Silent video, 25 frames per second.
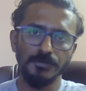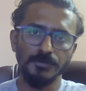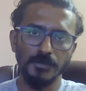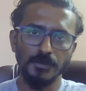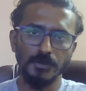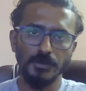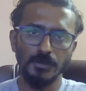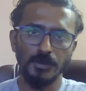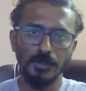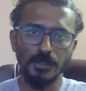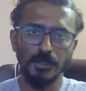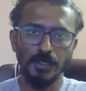
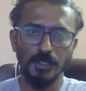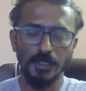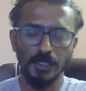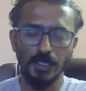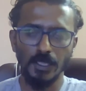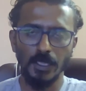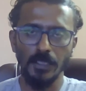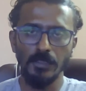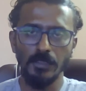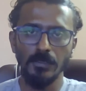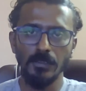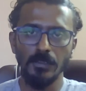
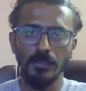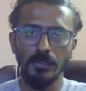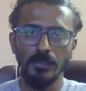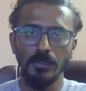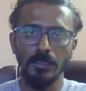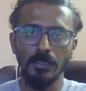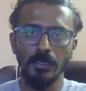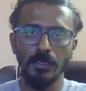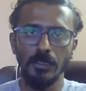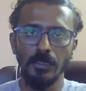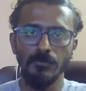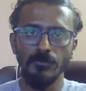Mm,
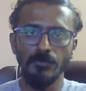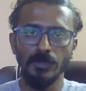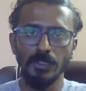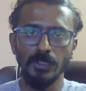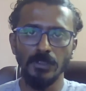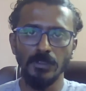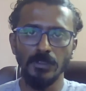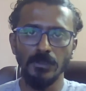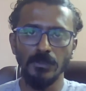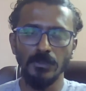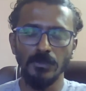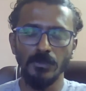done uh,
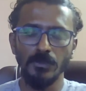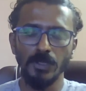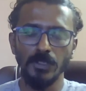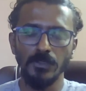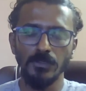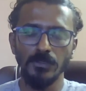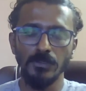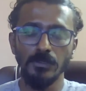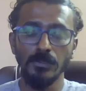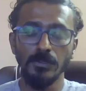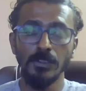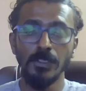with this
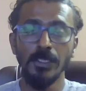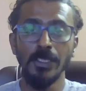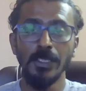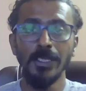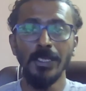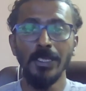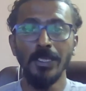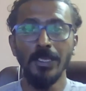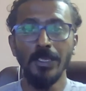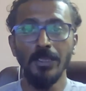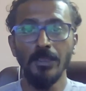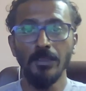question
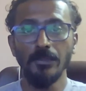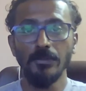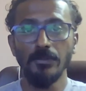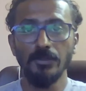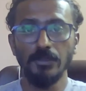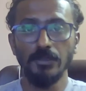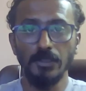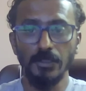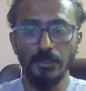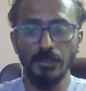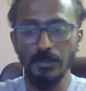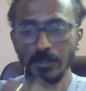
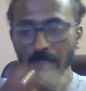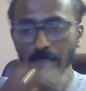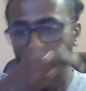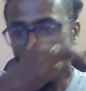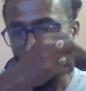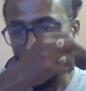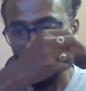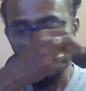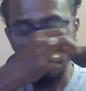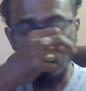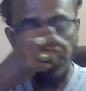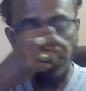the
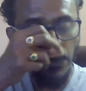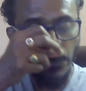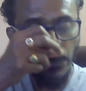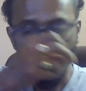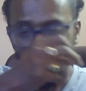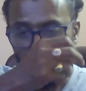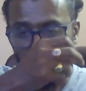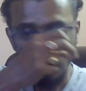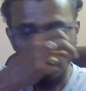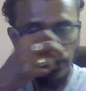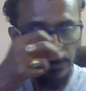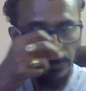next
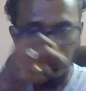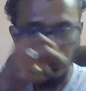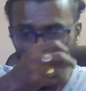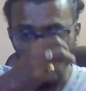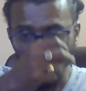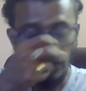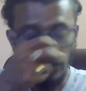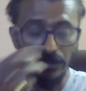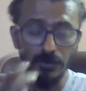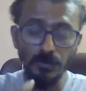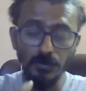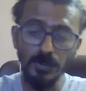
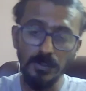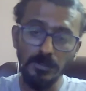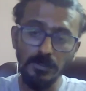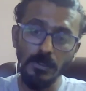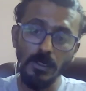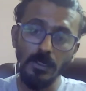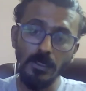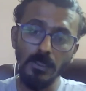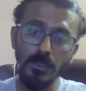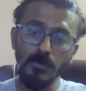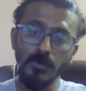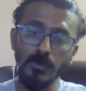question it was
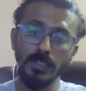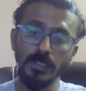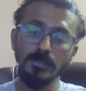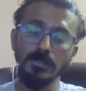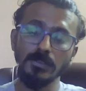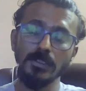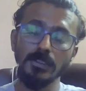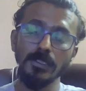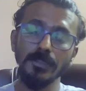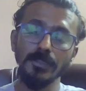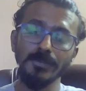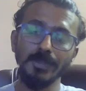not a
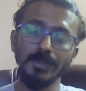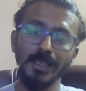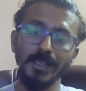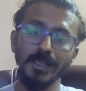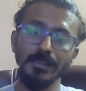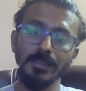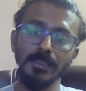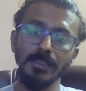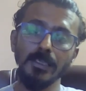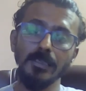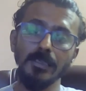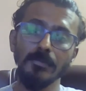question
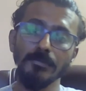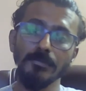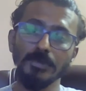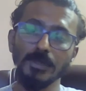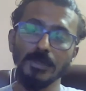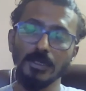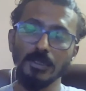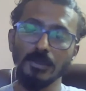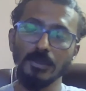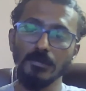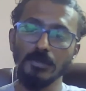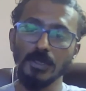exactly a
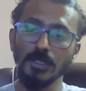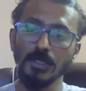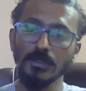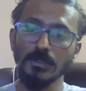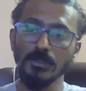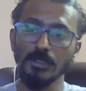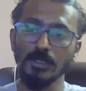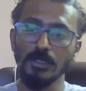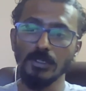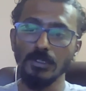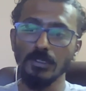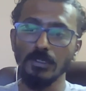pretty
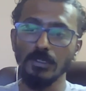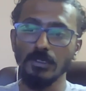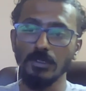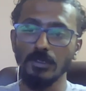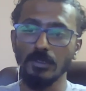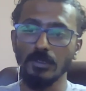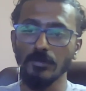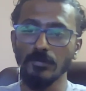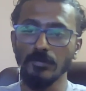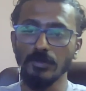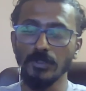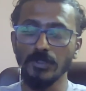much a,
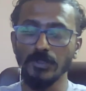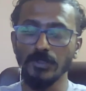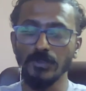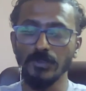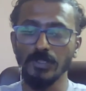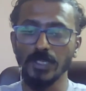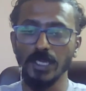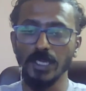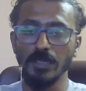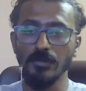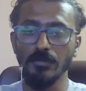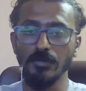uh, a
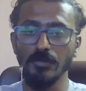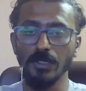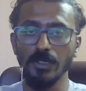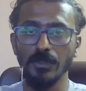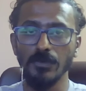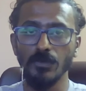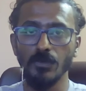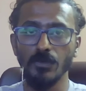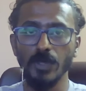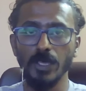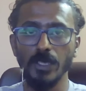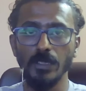
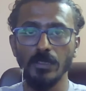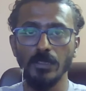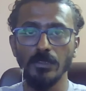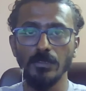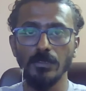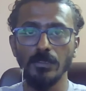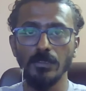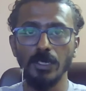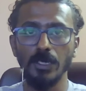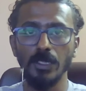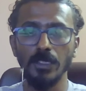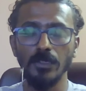statement
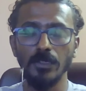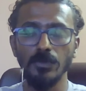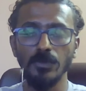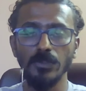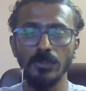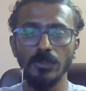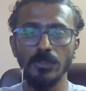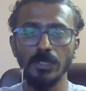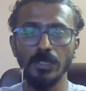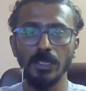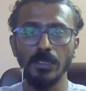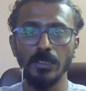wherein it
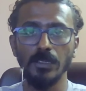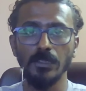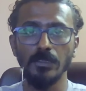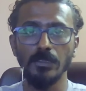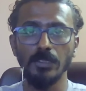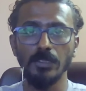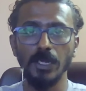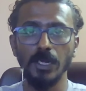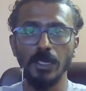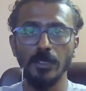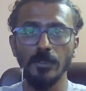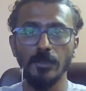was
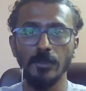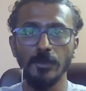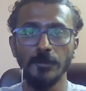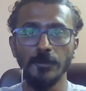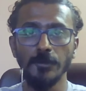stated that